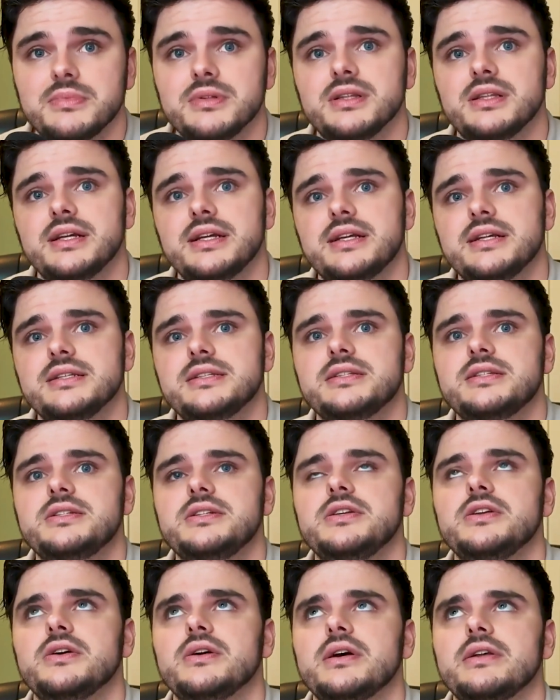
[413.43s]
But like
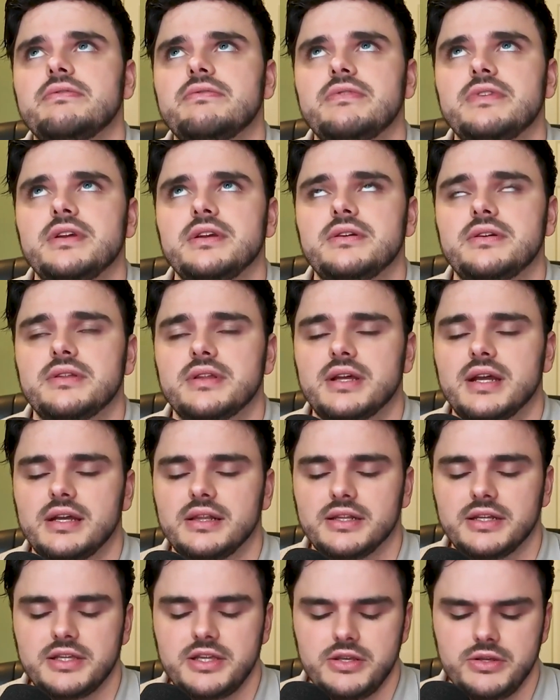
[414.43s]
it's, I think a guy
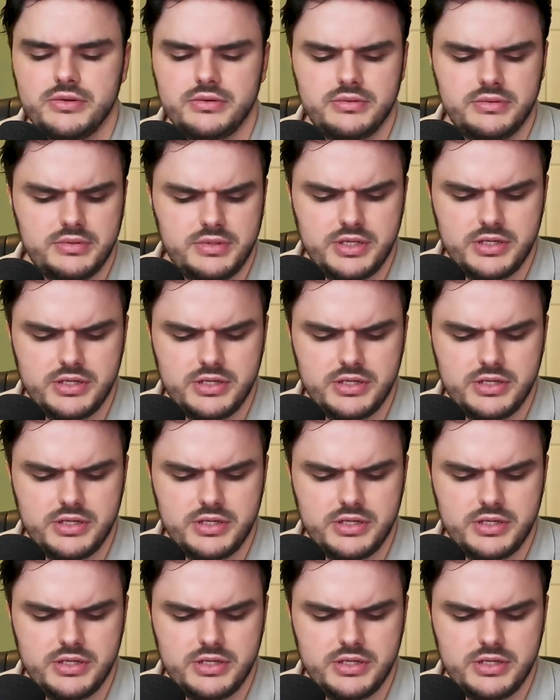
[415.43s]
like you,